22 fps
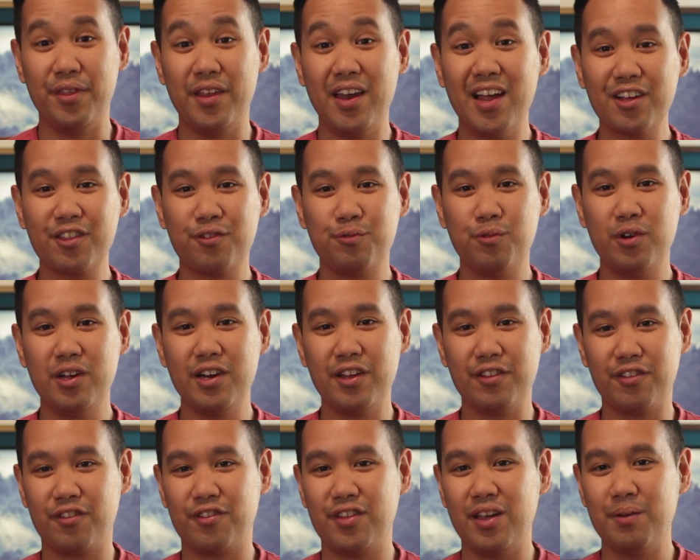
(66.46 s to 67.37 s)
The next
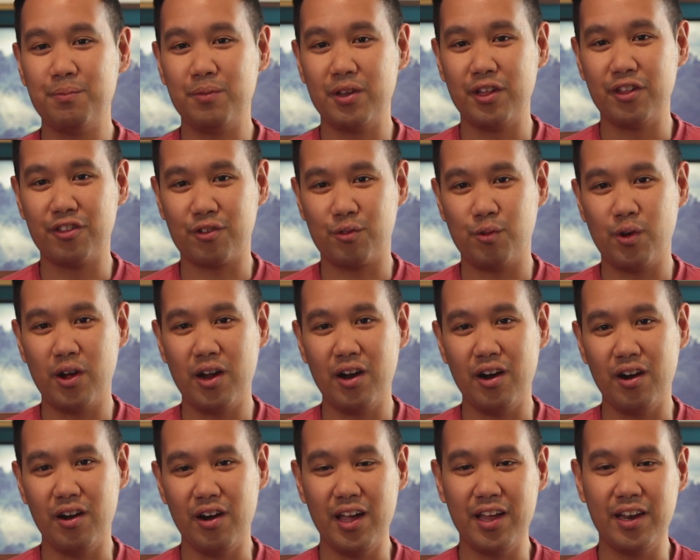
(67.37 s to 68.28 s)
one is Assembly
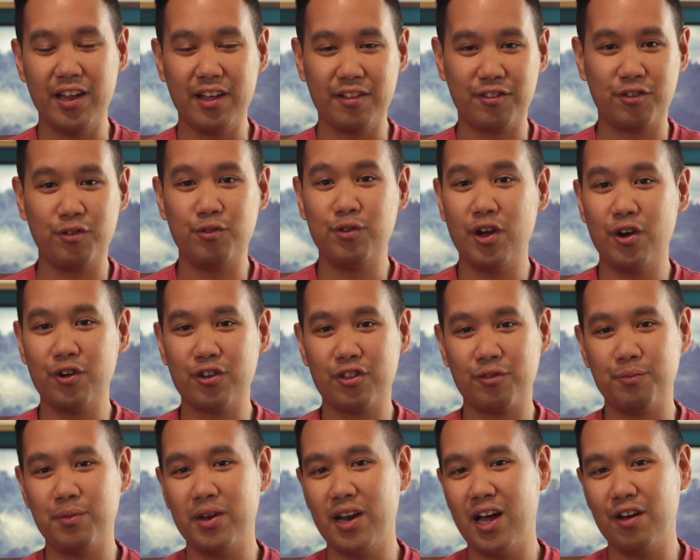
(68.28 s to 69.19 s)
Square, and as you
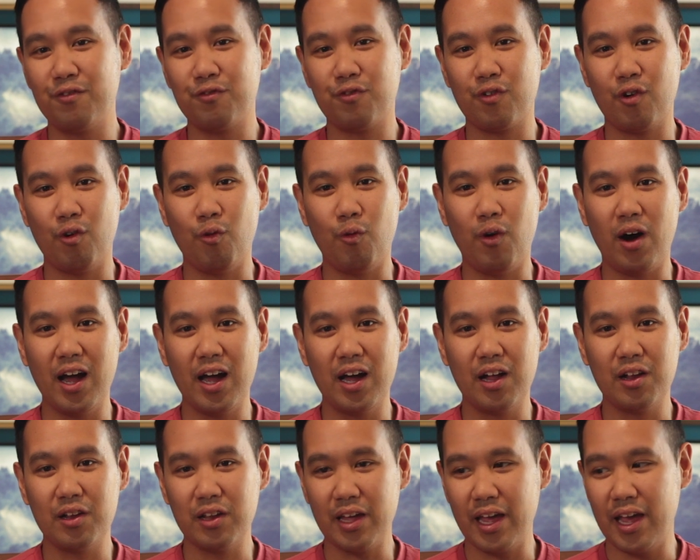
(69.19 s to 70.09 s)
know, it's been out for a
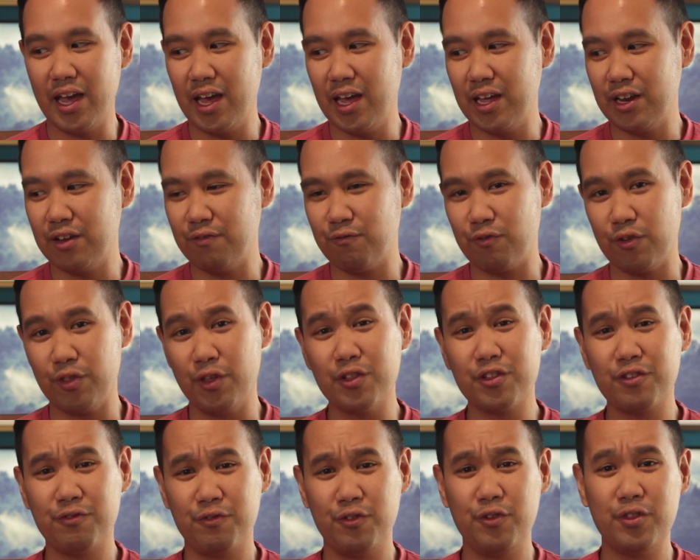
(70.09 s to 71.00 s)
while, and for
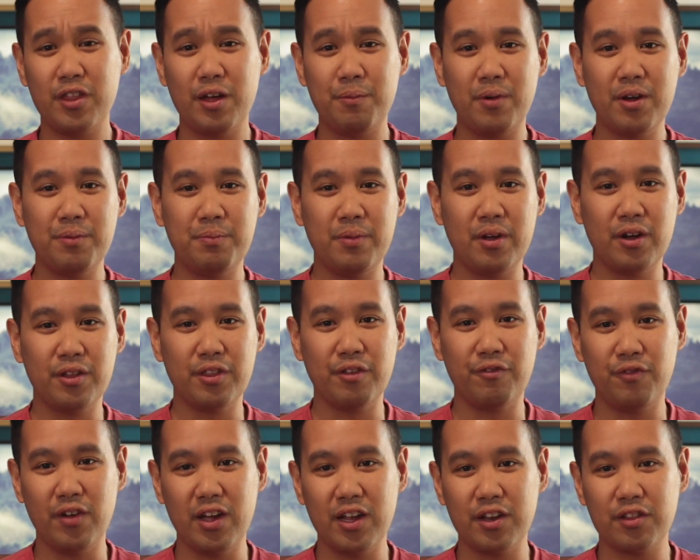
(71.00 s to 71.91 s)
those of you that might be
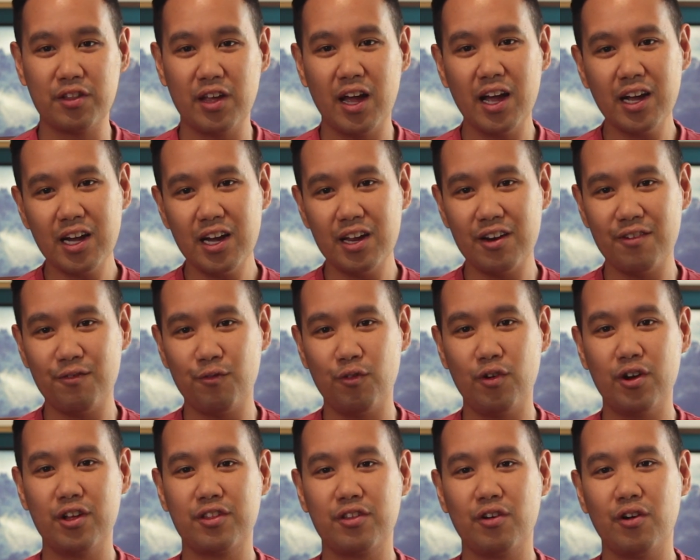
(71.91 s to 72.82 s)
on the fence, I kind
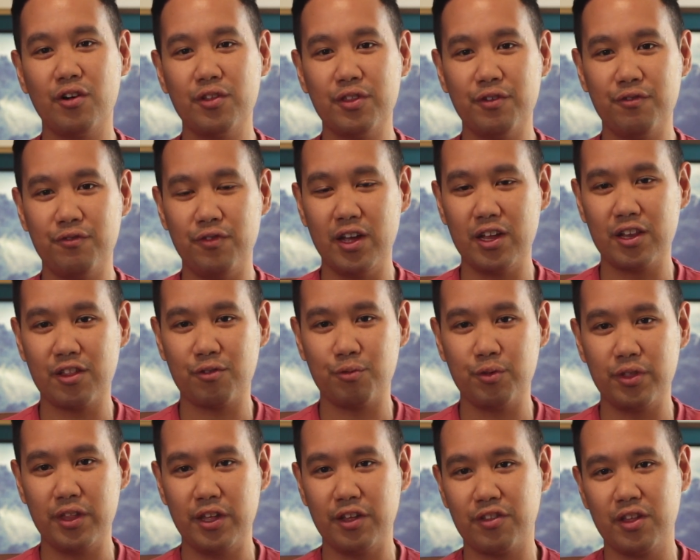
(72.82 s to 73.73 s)
of was on the
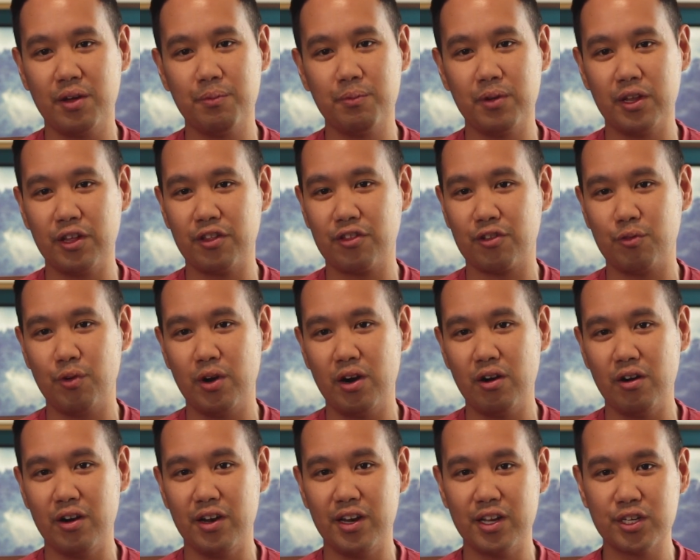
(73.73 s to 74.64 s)
fence with the Assembly
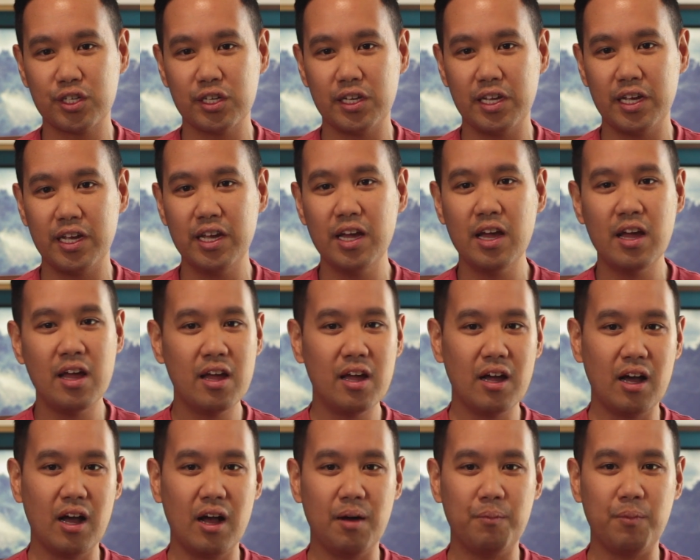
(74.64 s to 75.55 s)
Square initially,
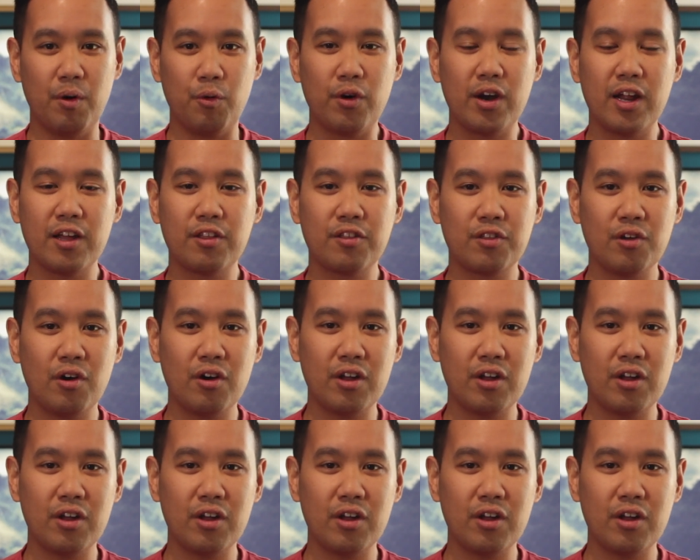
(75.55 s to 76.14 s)
but when I